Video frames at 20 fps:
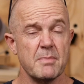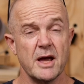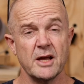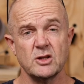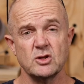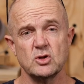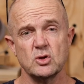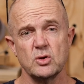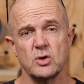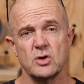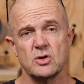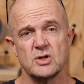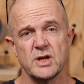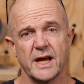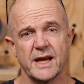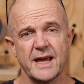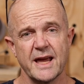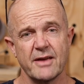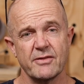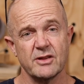make sure you
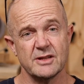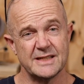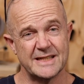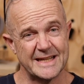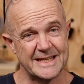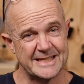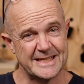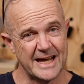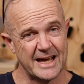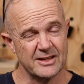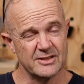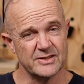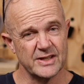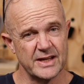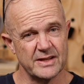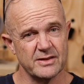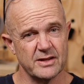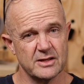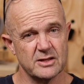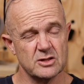check out the details
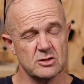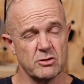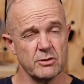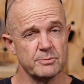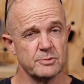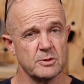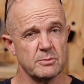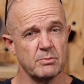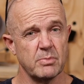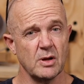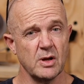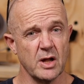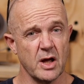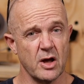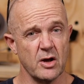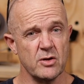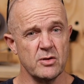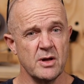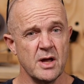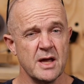in the description
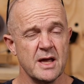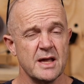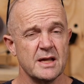below